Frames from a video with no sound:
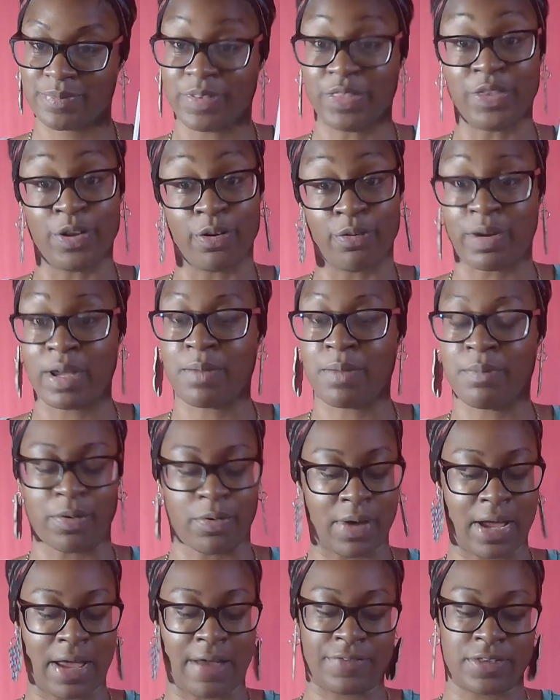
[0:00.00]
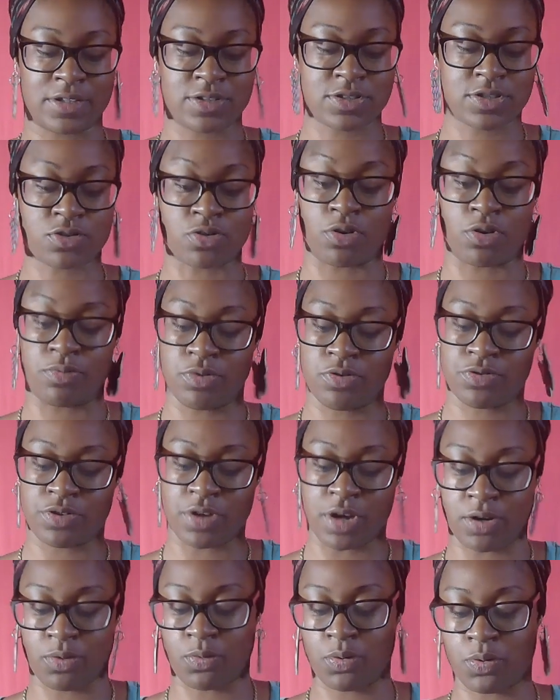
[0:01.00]
The rainbow after the storm. You
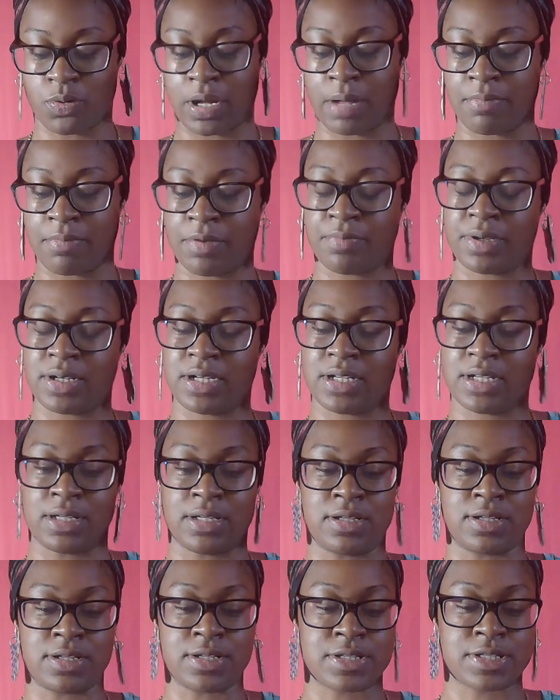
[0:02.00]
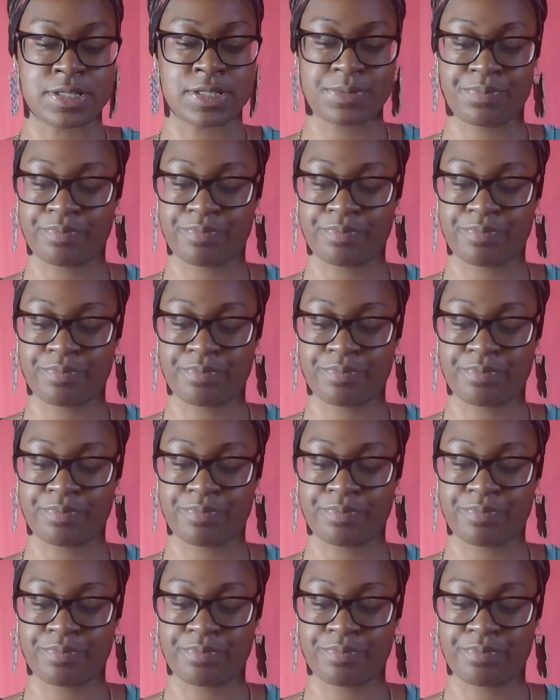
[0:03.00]
thought it won't come in, but it is.